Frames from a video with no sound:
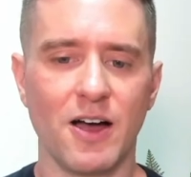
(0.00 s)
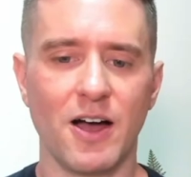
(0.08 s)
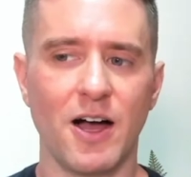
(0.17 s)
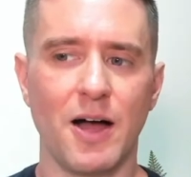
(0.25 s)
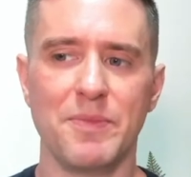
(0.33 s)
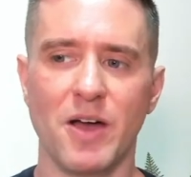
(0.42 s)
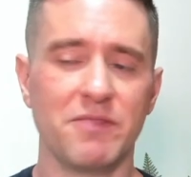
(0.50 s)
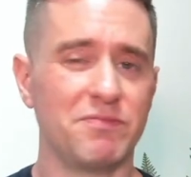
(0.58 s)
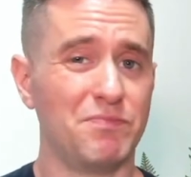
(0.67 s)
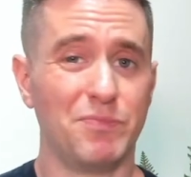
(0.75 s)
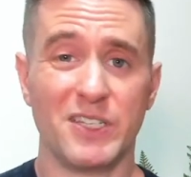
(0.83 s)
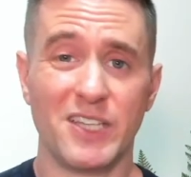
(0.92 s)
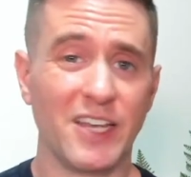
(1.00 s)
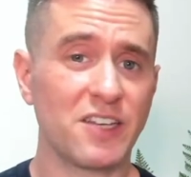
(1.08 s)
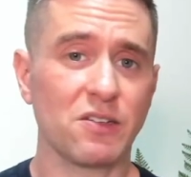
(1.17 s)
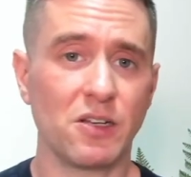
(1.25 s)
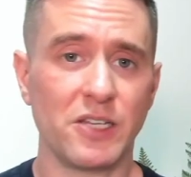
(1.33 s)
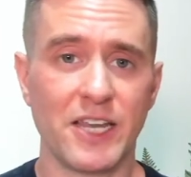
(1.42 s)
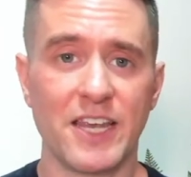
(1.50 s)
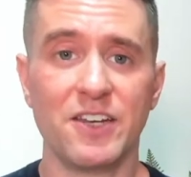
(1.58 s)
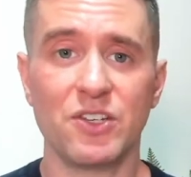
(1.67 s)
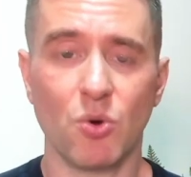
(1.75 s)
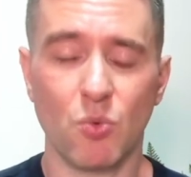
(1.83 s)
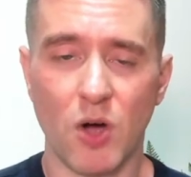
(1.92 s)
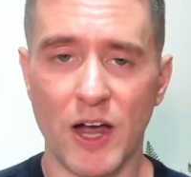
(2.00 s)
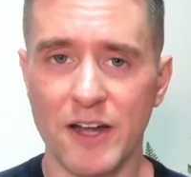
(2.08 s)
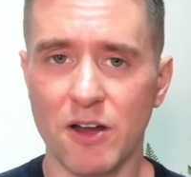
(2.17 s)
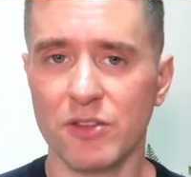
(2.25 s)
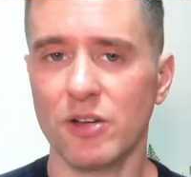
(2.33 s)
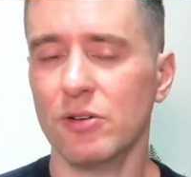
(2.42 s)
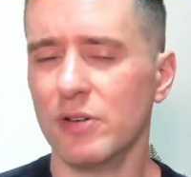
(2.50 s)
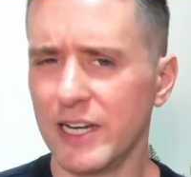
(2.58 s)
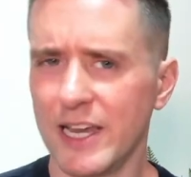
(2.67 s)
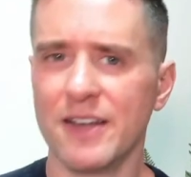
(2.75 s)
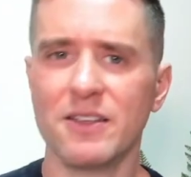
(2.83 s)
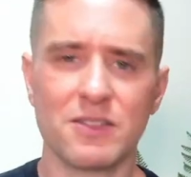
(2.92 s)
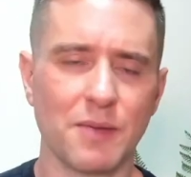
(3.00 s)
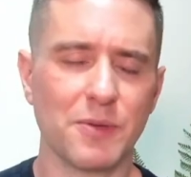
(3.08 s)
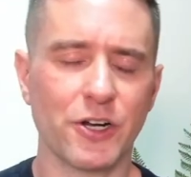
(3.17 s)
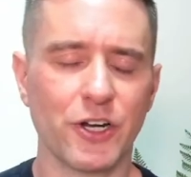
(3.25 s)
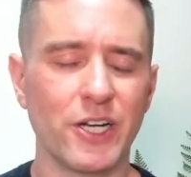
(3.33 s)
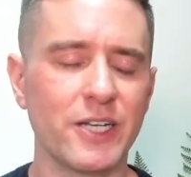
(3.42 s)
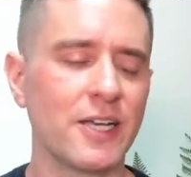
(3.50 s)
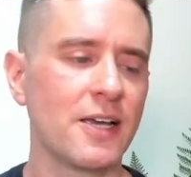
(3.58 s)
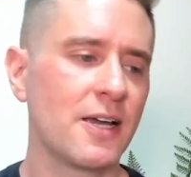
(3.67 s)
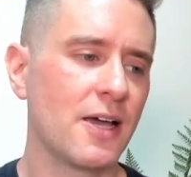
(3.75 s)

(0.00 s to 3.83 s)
I'm not particularly into wine, although again, some are good.